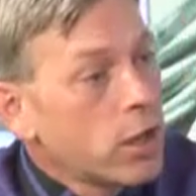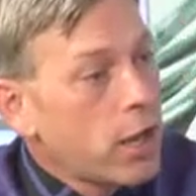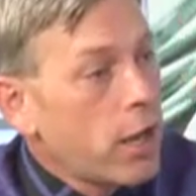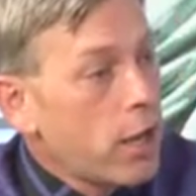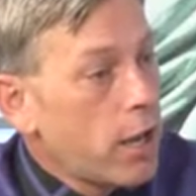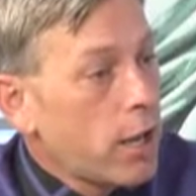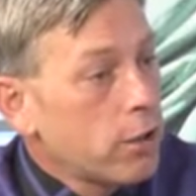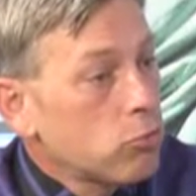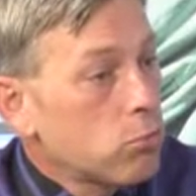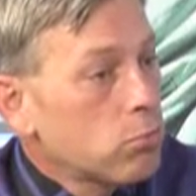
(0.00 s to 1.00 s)

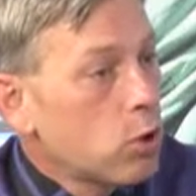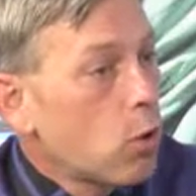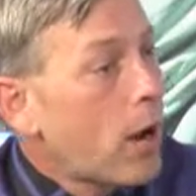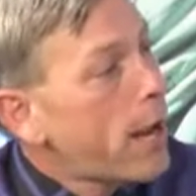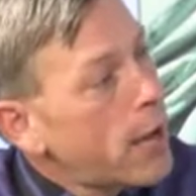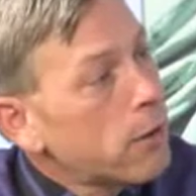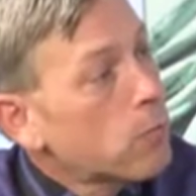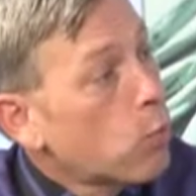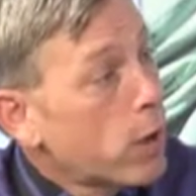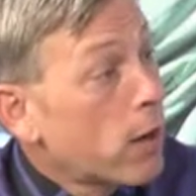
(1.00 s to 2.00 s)
and you know, I had
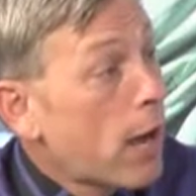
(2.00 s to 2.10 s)
when